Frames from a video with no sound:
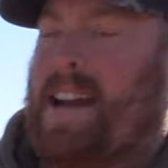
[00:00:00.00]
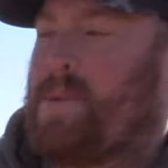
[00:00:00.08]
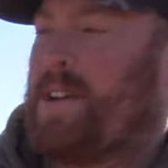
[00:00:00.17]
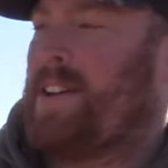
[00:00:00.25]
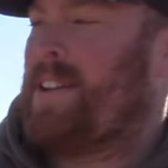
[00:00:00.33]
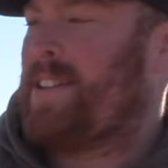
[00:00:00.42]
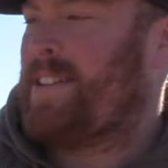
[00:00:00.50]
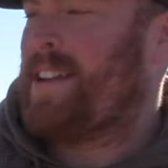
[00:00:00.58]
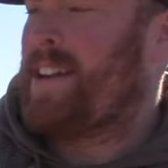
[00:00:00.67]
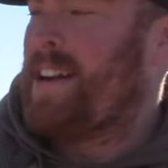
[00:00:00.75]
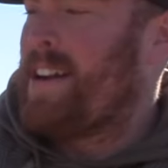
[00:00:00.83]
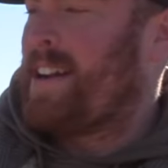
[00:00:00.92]
Yeah, I will.
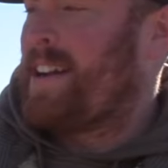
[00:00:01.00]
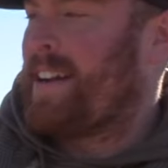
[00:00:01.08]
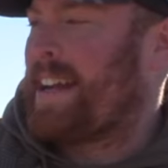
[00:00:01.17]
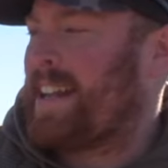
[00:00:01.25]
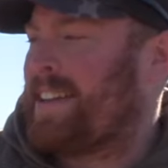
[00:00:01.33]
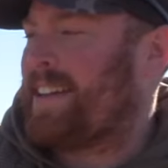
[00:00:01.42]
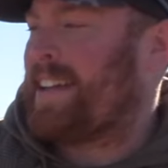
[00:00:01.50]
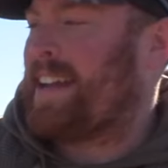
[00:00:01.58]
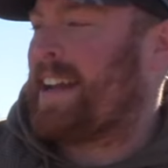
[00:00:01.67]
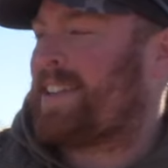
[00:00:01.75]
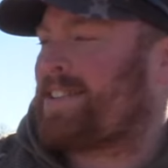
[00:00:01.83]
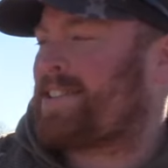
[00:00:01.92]
I got the
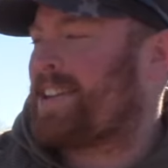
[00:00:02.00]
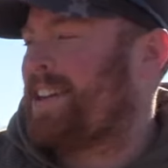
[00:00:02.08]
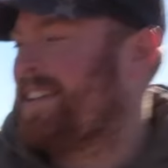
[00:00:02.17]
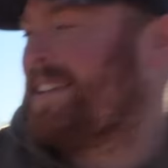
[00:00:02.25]
Kicks